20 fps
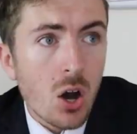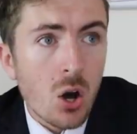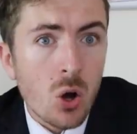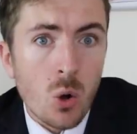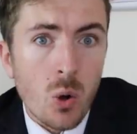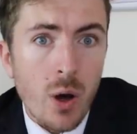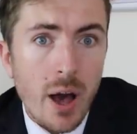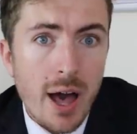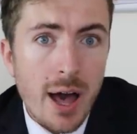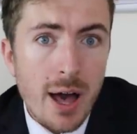
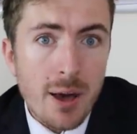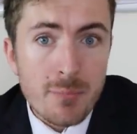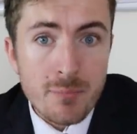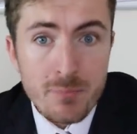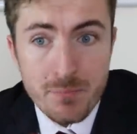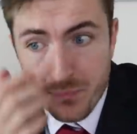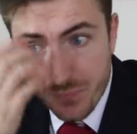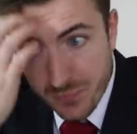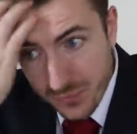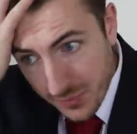Oh,
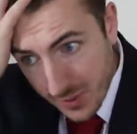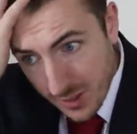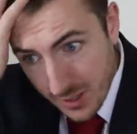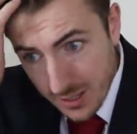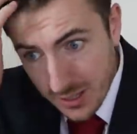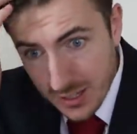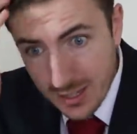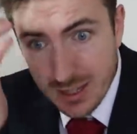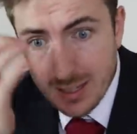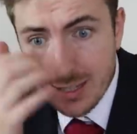um,
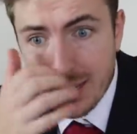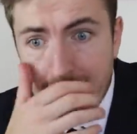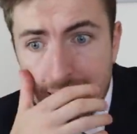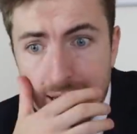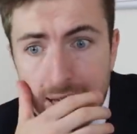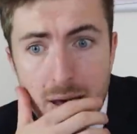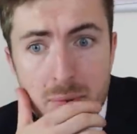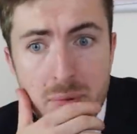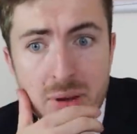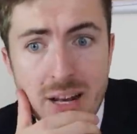
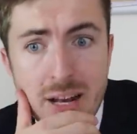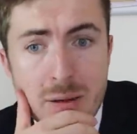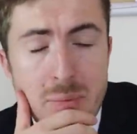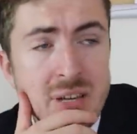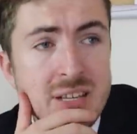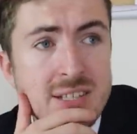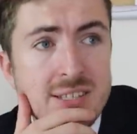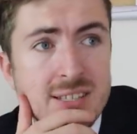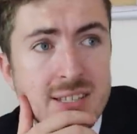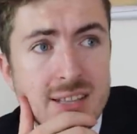let me, let
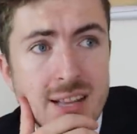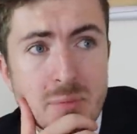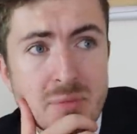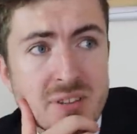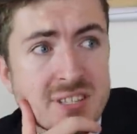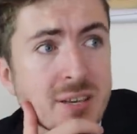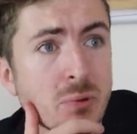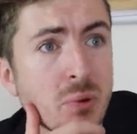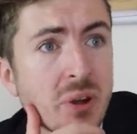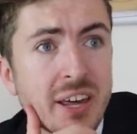me, let
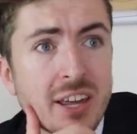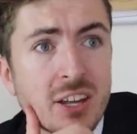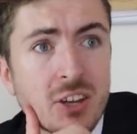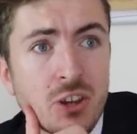me see what I